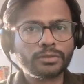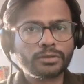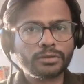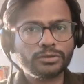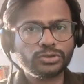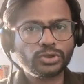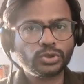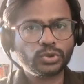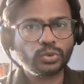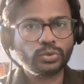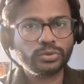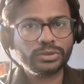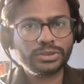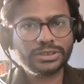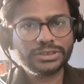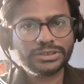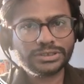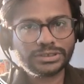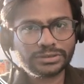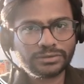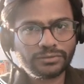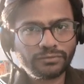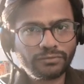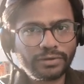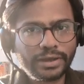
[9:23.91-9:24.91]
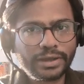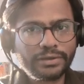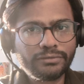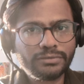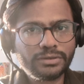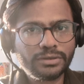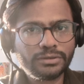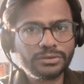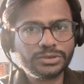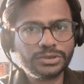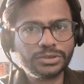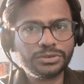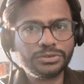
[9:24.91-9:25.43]
So this
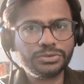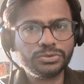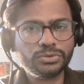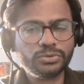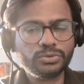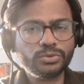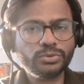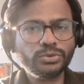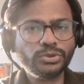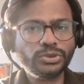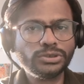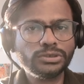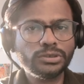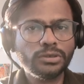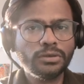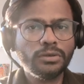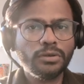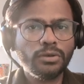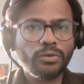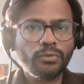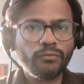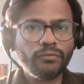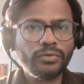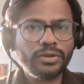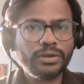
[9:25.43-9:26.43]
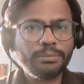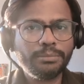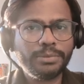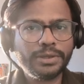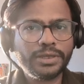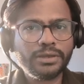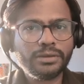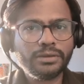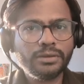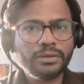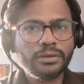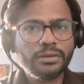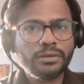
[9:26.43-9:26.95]
5000 euros will
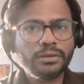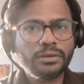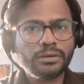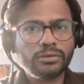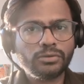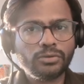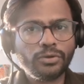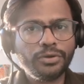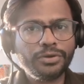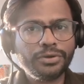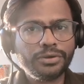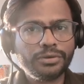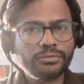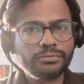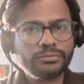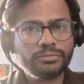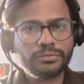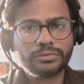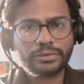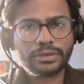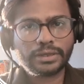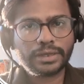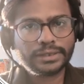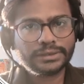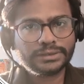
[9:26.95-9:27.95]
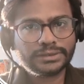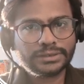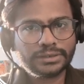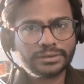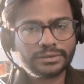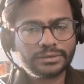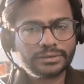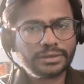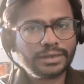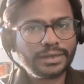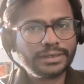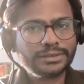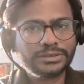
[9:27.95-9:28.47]
be
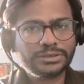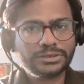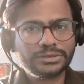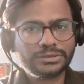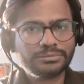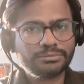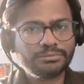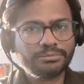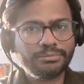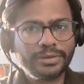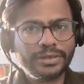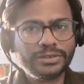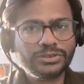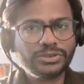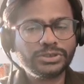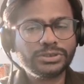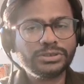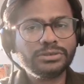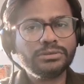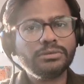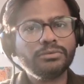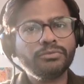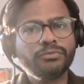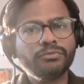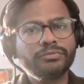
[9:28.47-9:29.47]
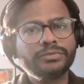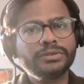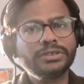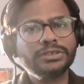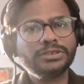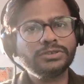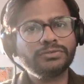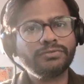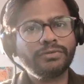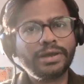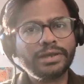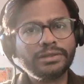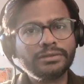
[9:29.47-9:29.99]
as mentioned,
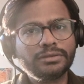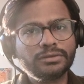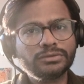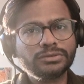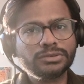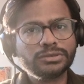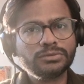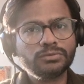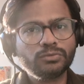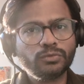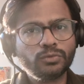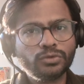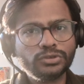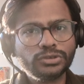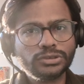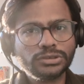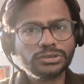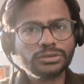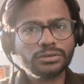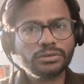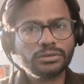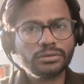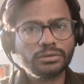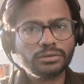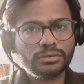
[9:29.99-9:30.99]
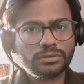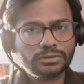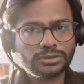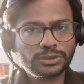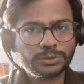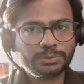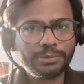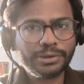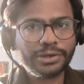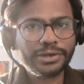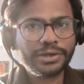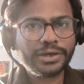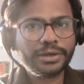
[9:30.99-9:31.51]
this 5000 was
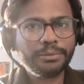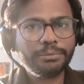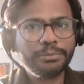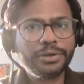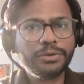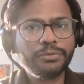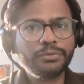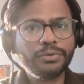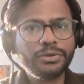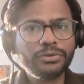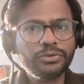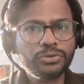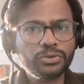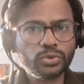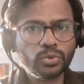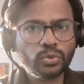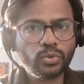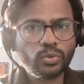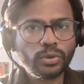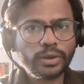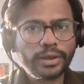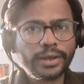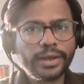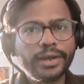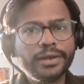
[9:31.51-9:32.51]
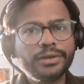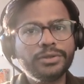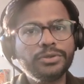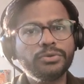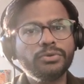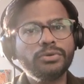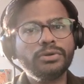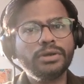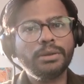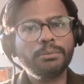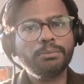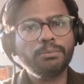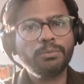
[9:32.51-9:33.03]
splitted between you and
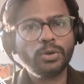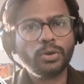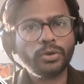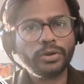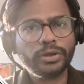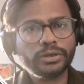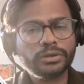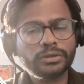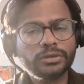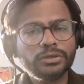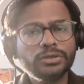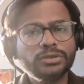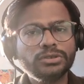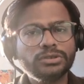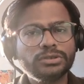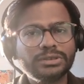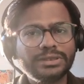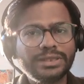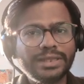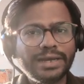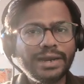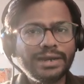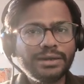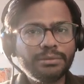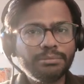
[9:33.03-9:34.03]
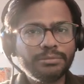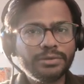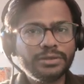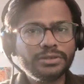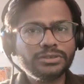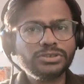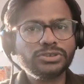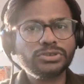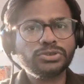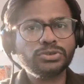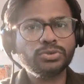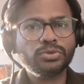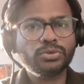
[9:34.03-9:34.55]
your employer. That
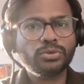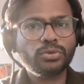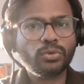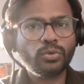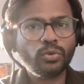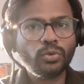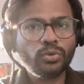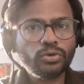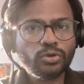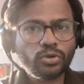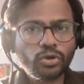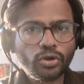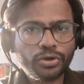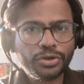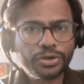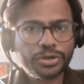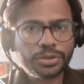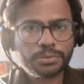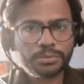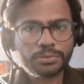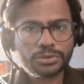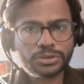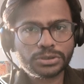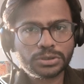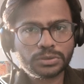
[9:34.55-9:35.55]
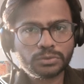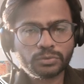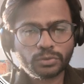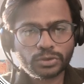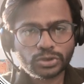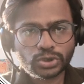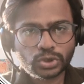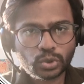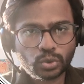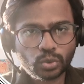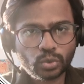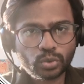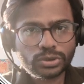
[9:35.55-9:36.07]
means your own contribution
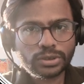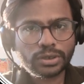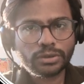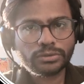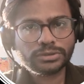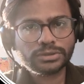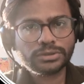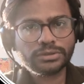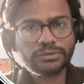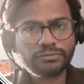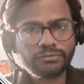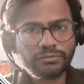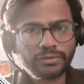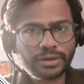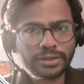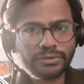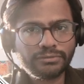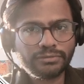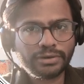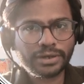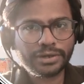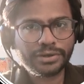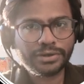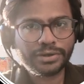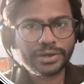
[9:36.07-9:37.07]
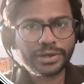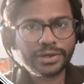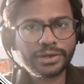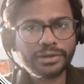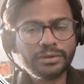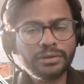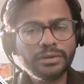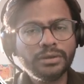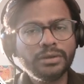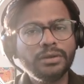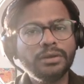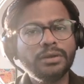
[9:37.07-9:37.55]
was 2500.